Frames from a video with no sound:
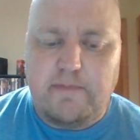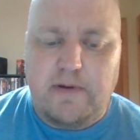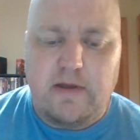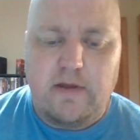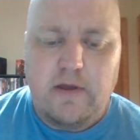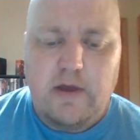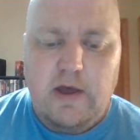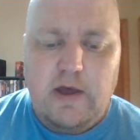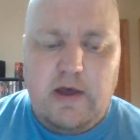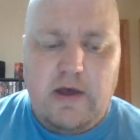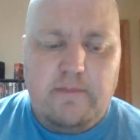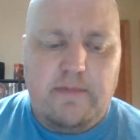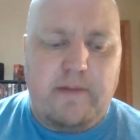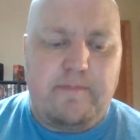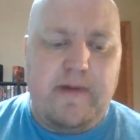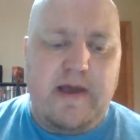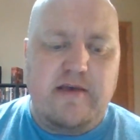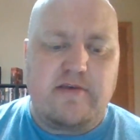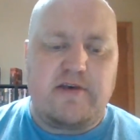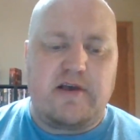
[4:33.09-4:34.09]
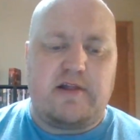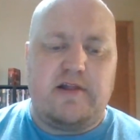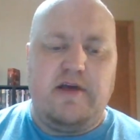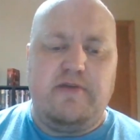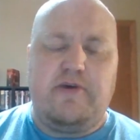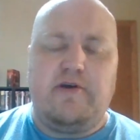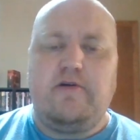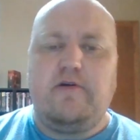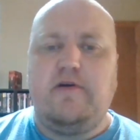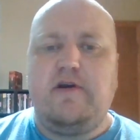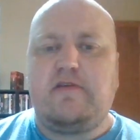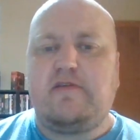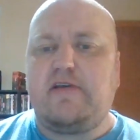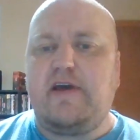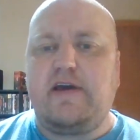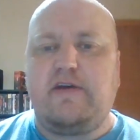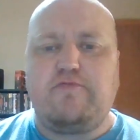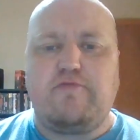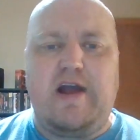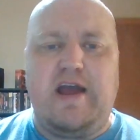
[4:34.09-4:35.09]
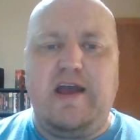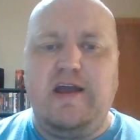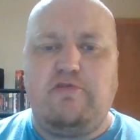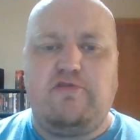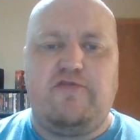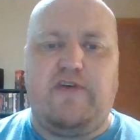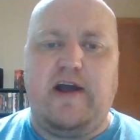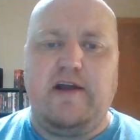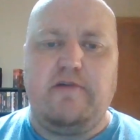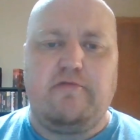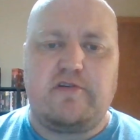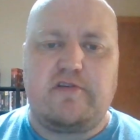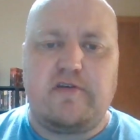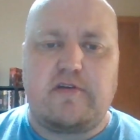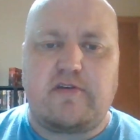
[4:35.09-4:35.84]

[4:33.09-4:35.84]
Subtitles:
But basically, it's like rage virus.